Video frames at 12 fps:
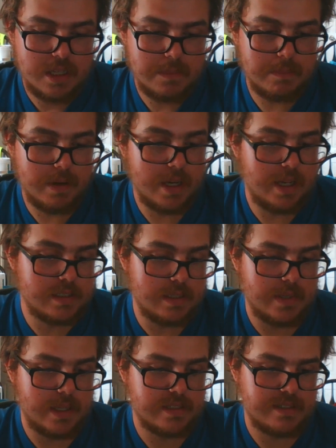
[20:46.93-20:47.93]
But until
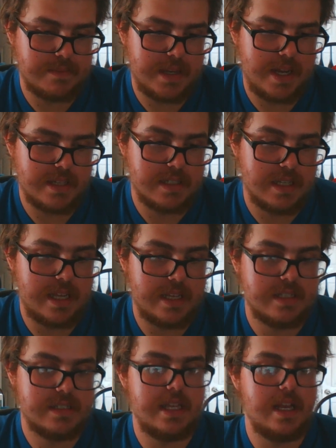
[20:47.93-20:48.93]
next time, guys,
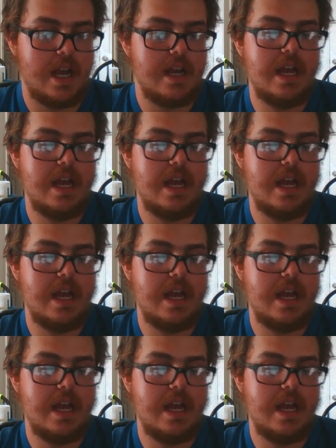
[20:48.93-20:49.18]
stay hot,